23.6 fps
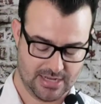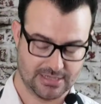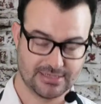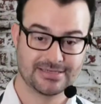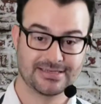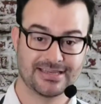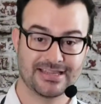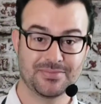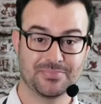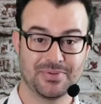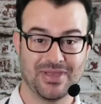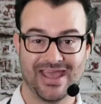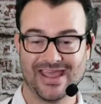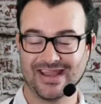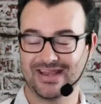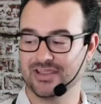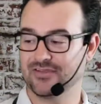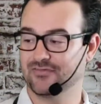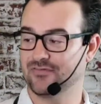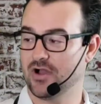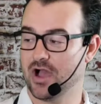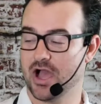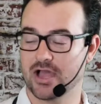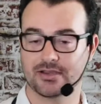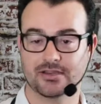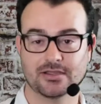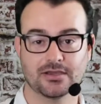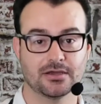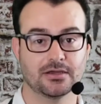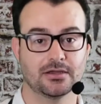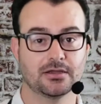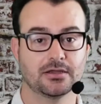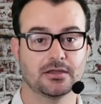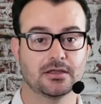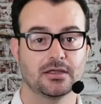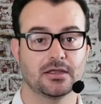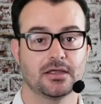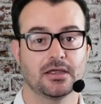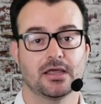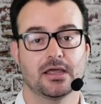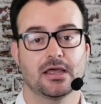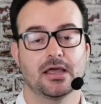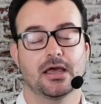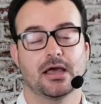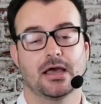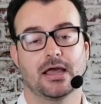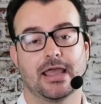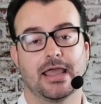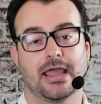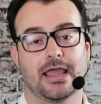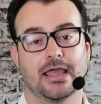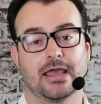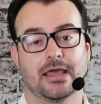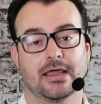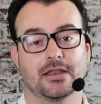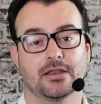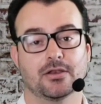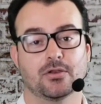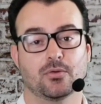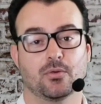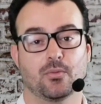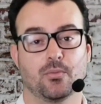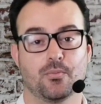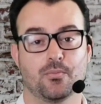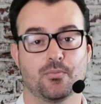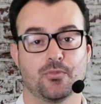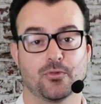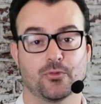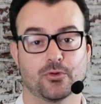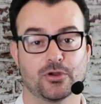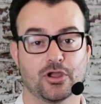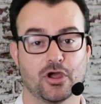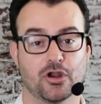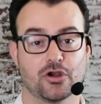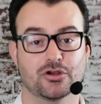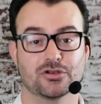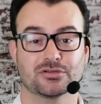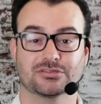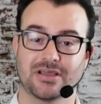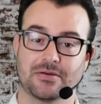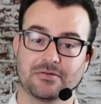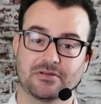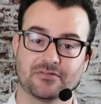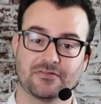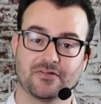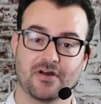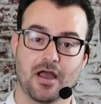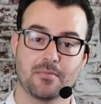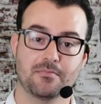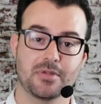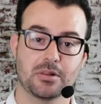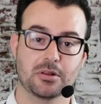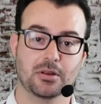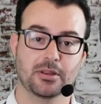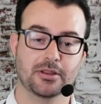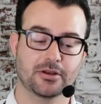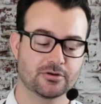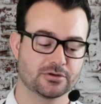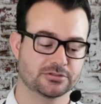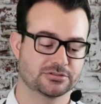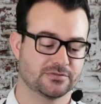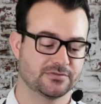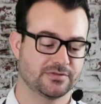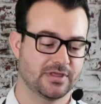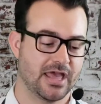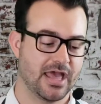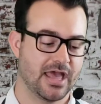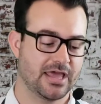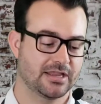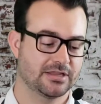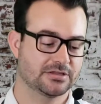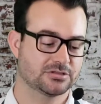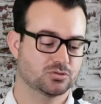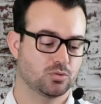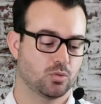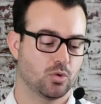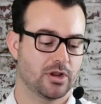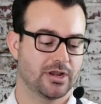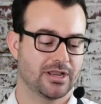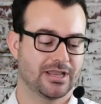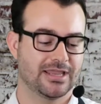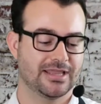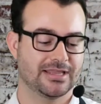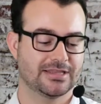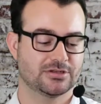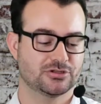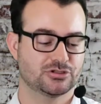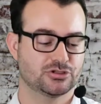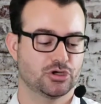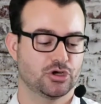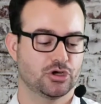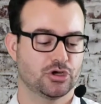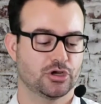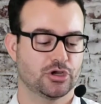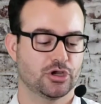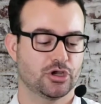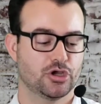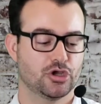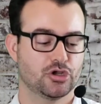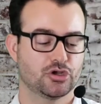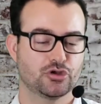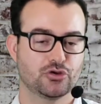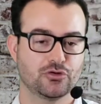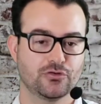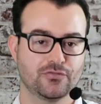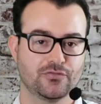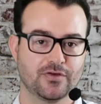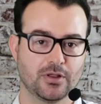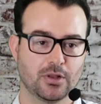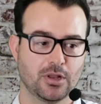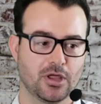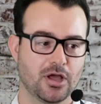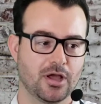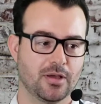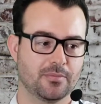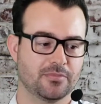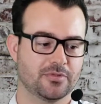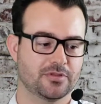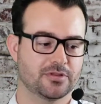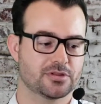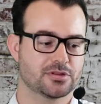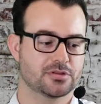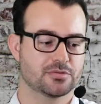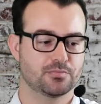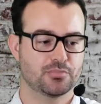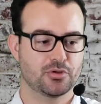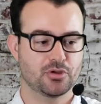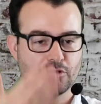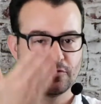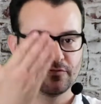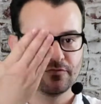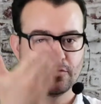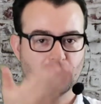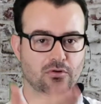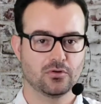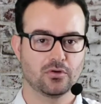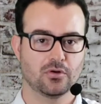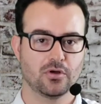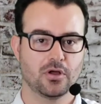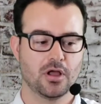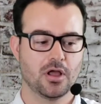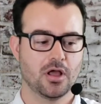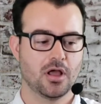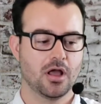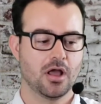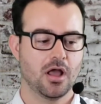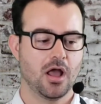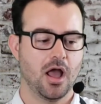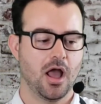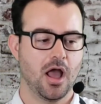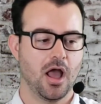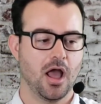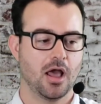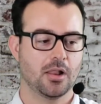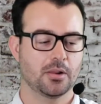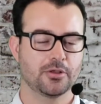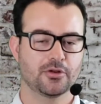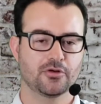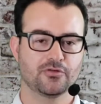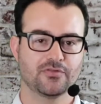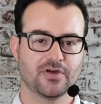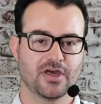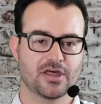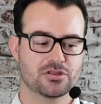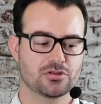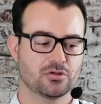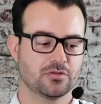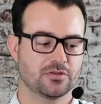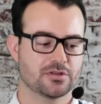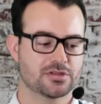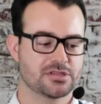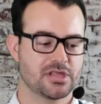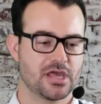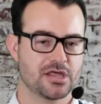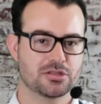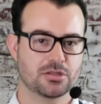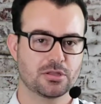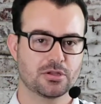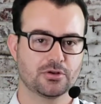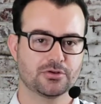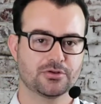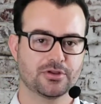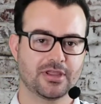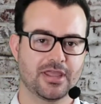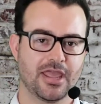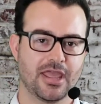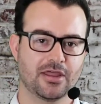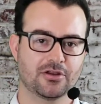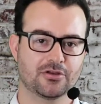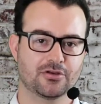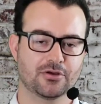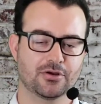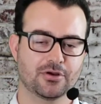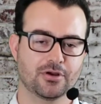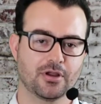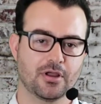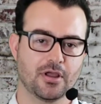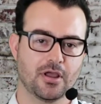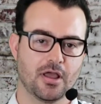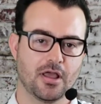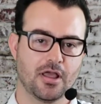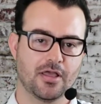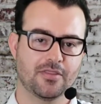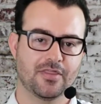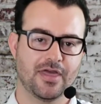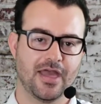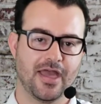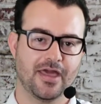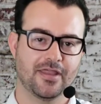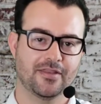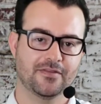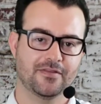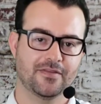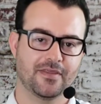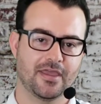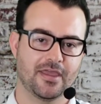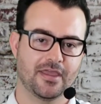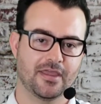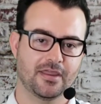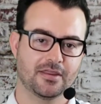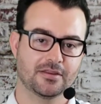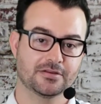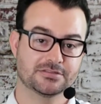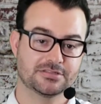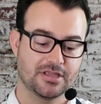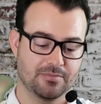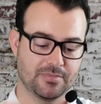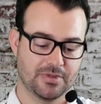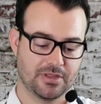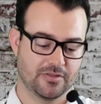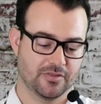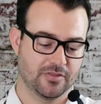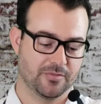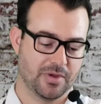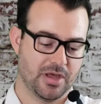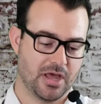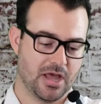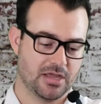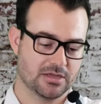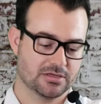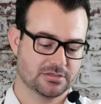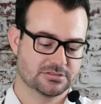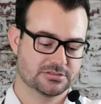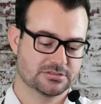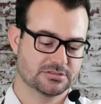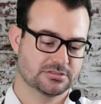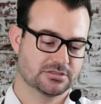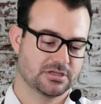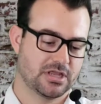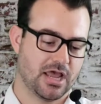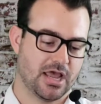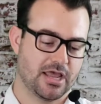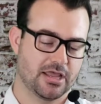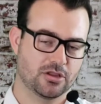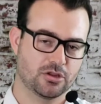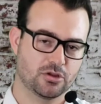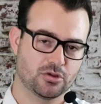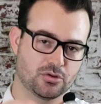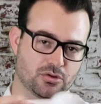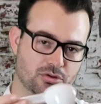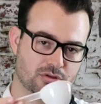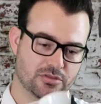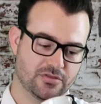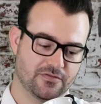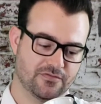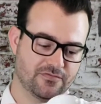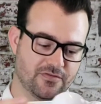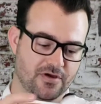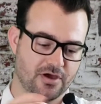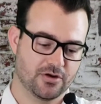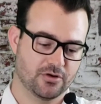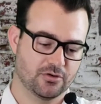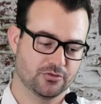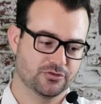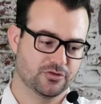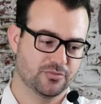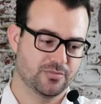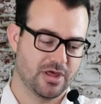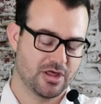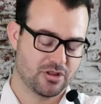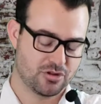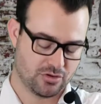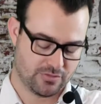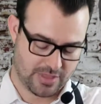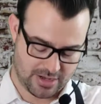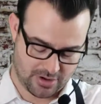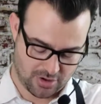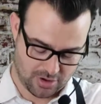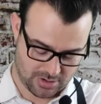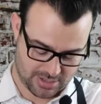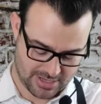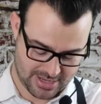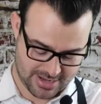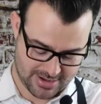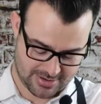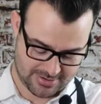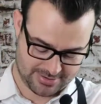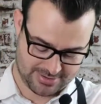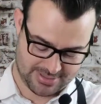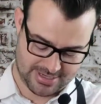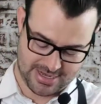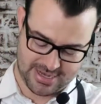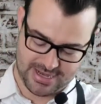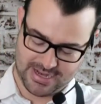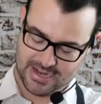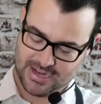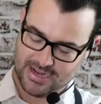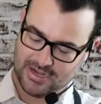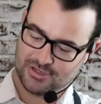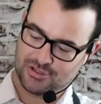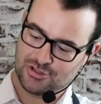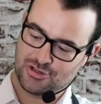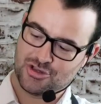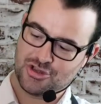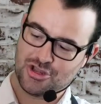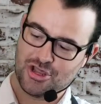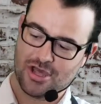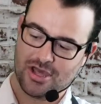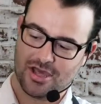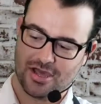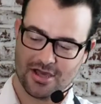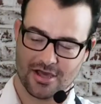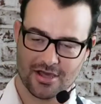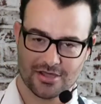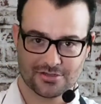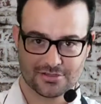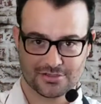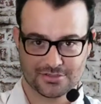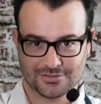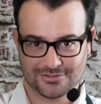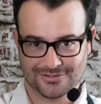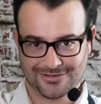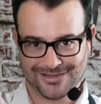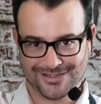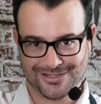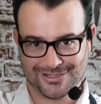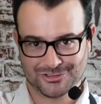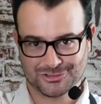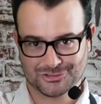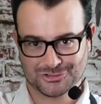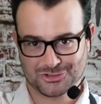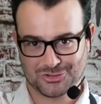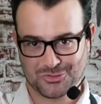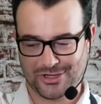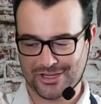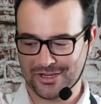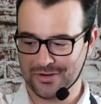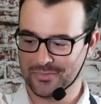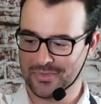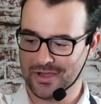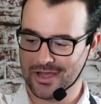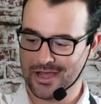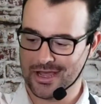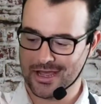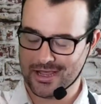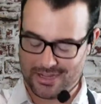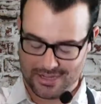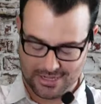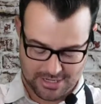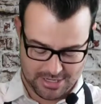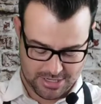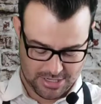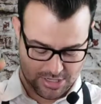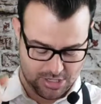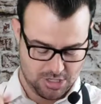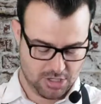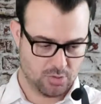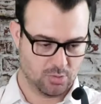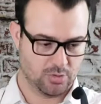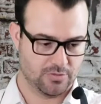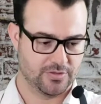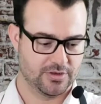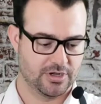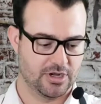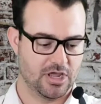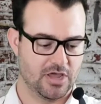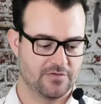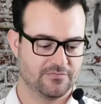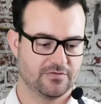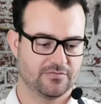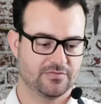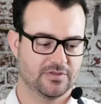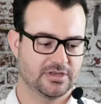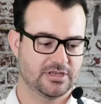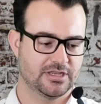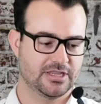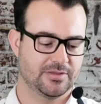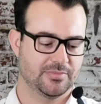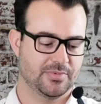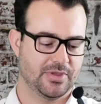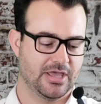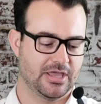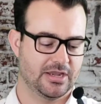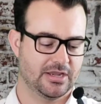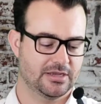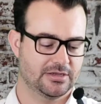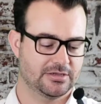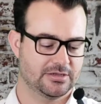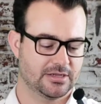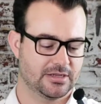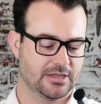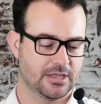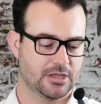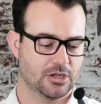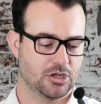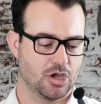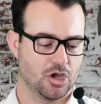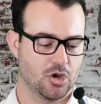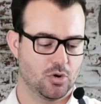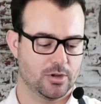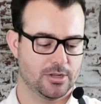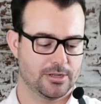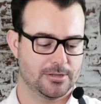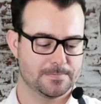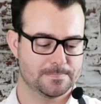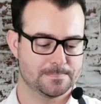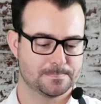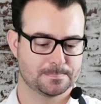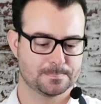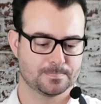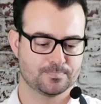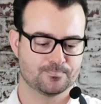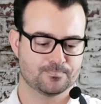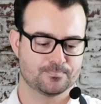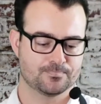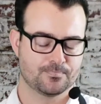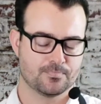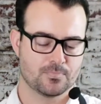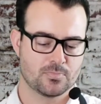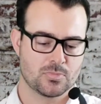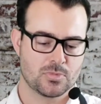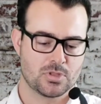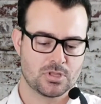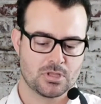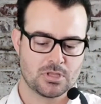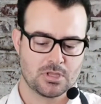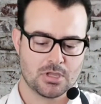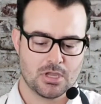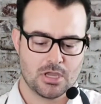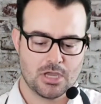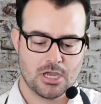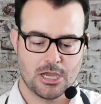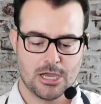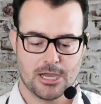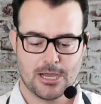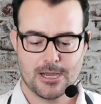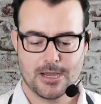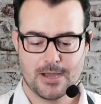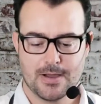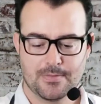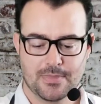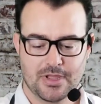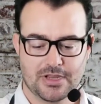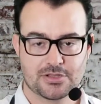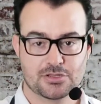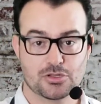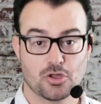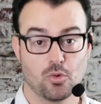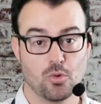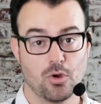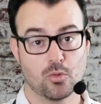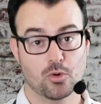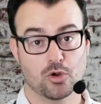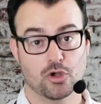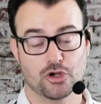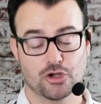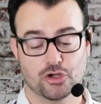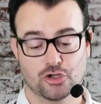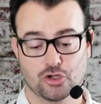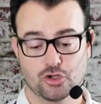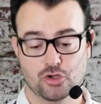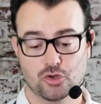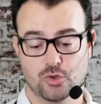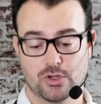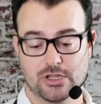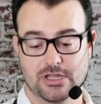deepeddyvodka, and 375 milliliters of that is what it took to fill up this beautiful little vessel, this nice little decanter that they sent me in the box. I used the funnel to measure that all out and just did squeak by with enough of the deep eddy to get going. And so what we're going to do